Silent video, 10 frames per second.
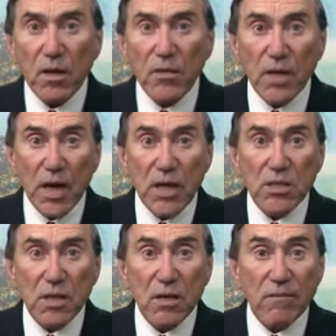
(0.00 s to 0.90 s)
The case
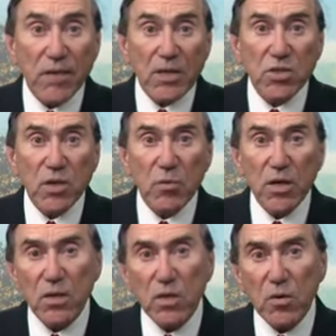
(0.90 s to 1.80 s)
eventually went
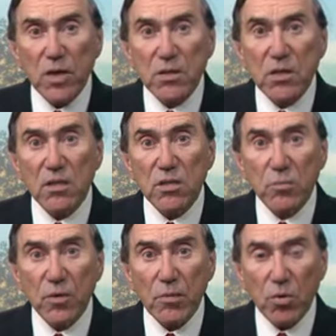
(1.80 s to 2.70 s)
to the U.S.
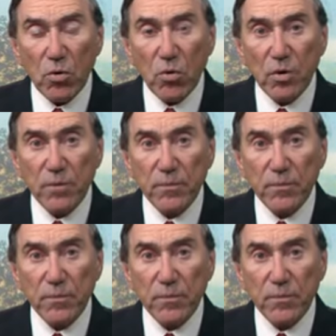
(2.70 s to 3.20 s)
Supreme Court.